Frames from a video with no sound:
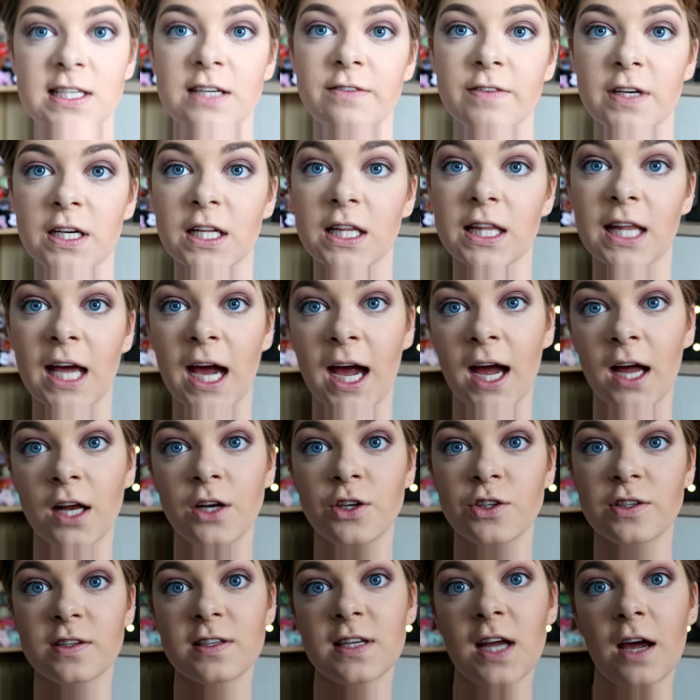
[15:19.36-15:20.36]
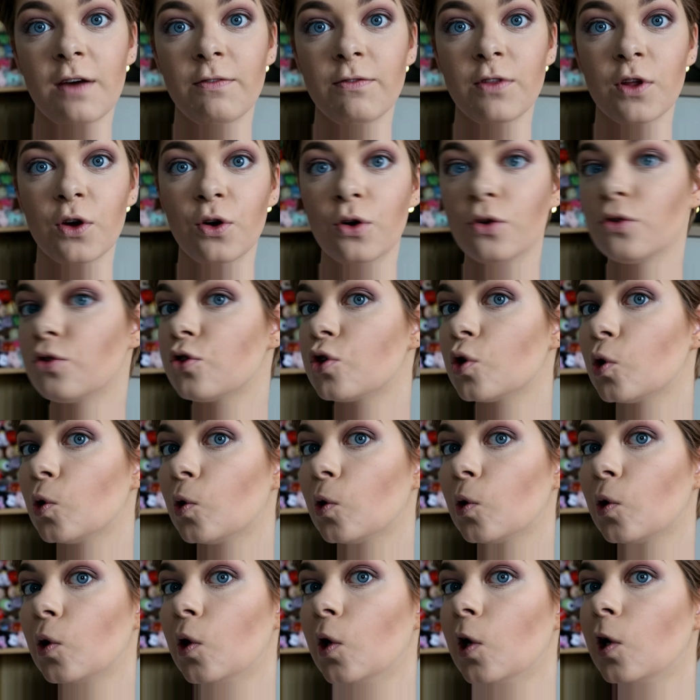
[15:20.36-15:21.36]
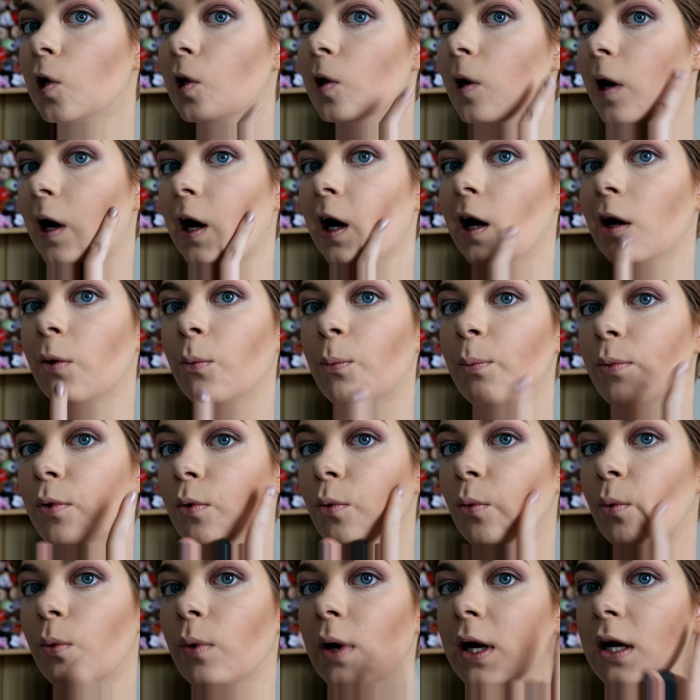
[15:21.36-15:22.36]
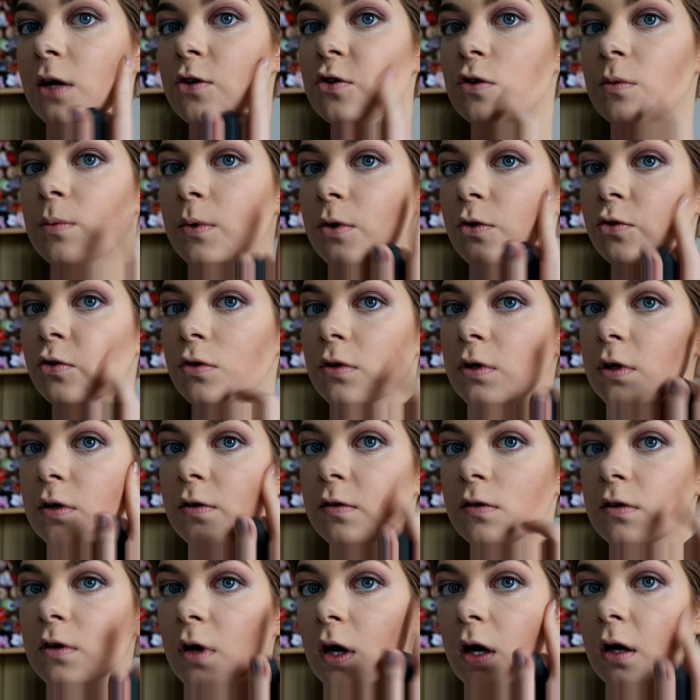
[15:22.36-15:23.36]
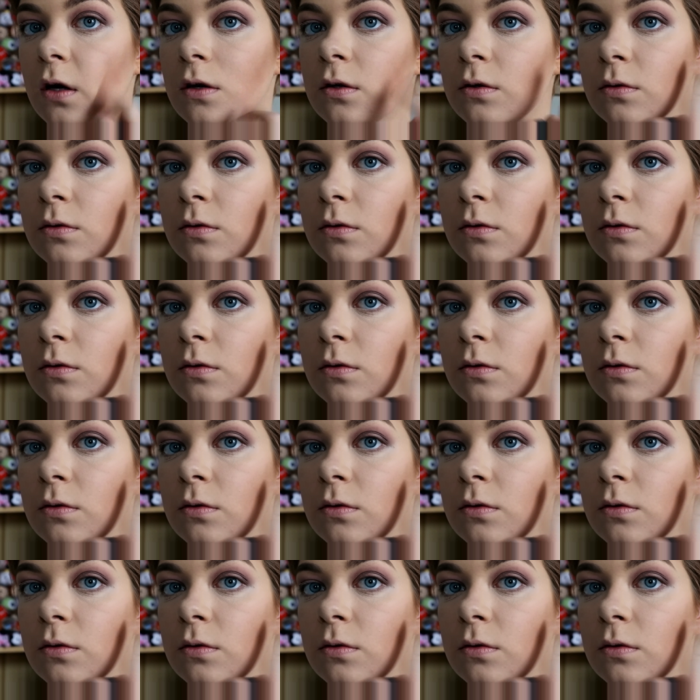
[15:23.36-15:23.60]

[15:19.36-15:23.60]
leave it at that and just have the contour. I put way too much on this side.